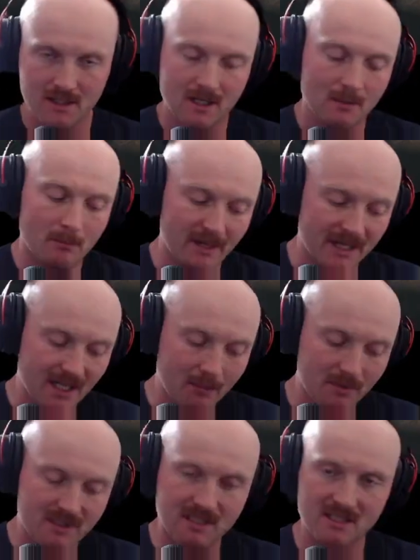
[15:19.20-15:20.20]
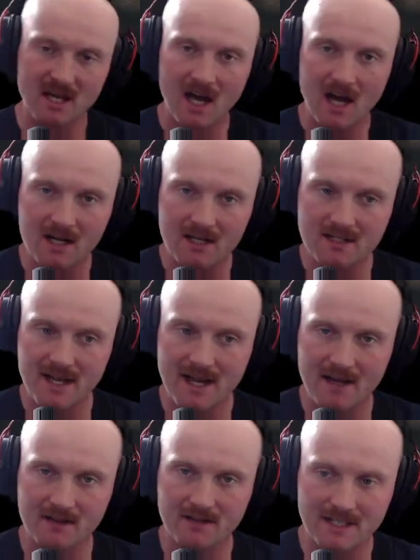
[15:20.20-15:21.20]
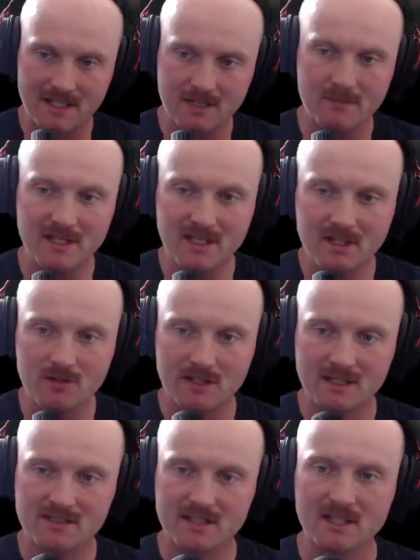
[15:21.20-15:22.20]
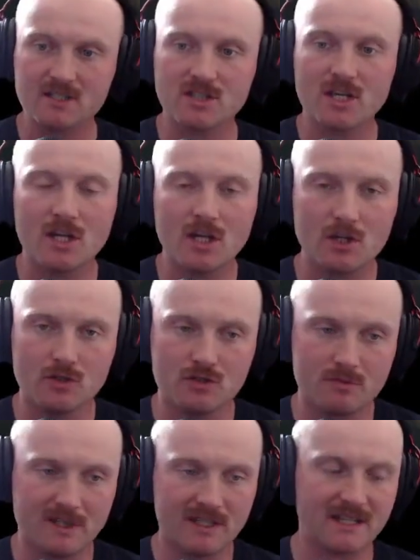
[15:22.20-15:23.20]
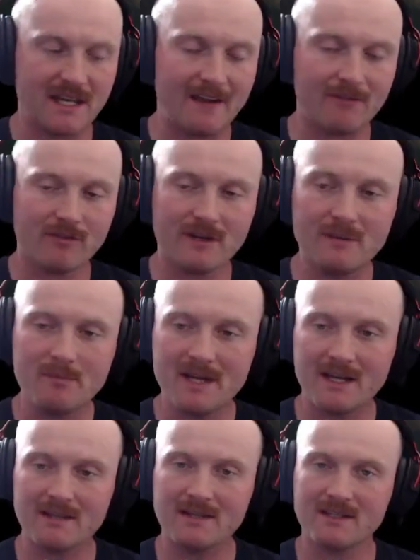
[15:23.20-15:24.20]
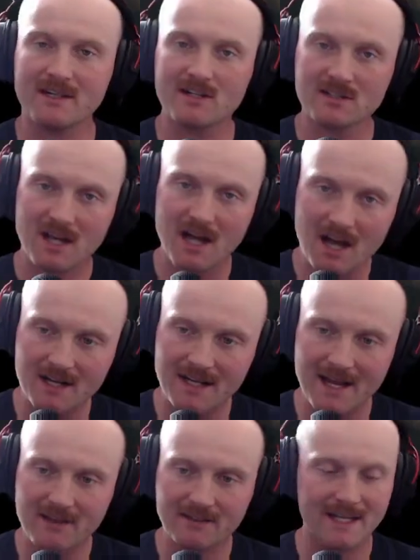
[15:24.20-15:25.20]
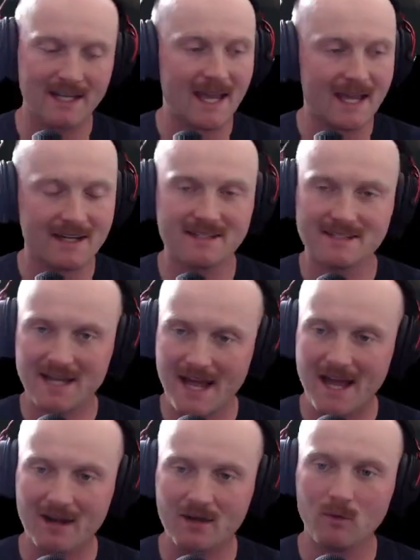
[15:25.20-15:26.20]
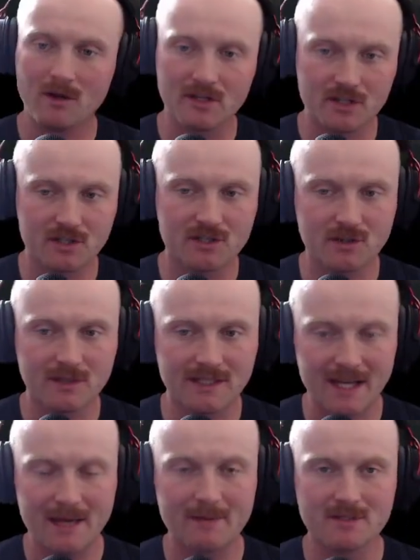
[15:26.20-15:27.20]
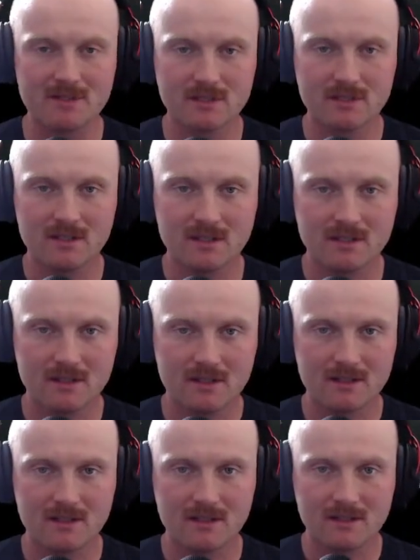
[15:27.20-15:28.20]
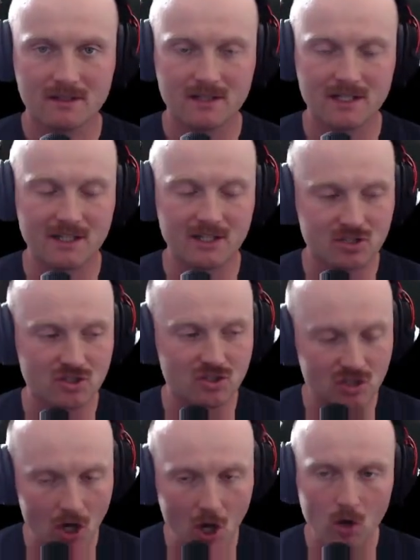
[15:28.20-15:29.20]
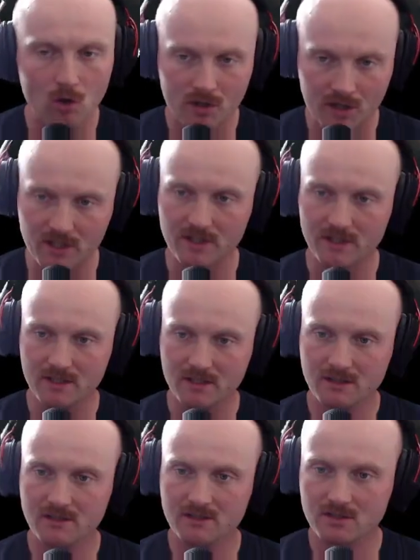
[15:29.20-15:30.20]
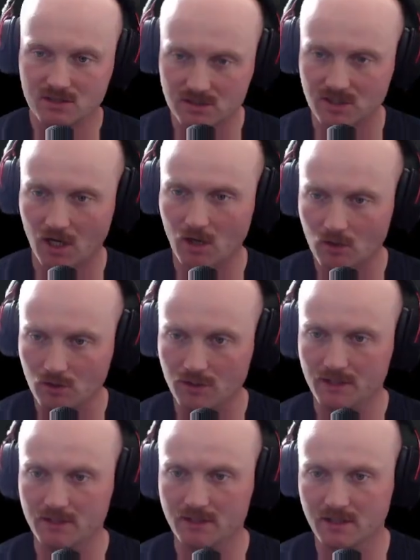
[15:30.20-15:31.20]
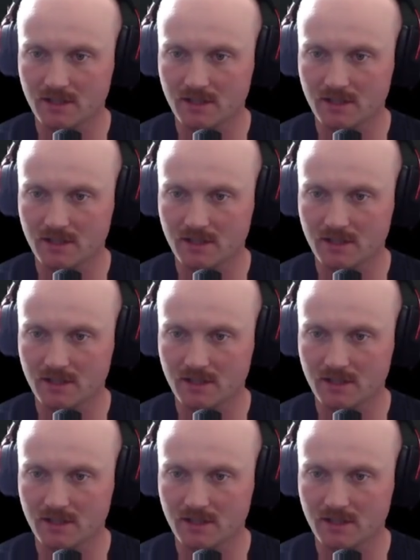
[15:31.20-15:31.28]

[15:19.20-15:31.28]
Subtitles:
Being able to knock down enemy units is huge because every bit that they're knocked down, they can't attack while you're doing damage. It is so good. So good.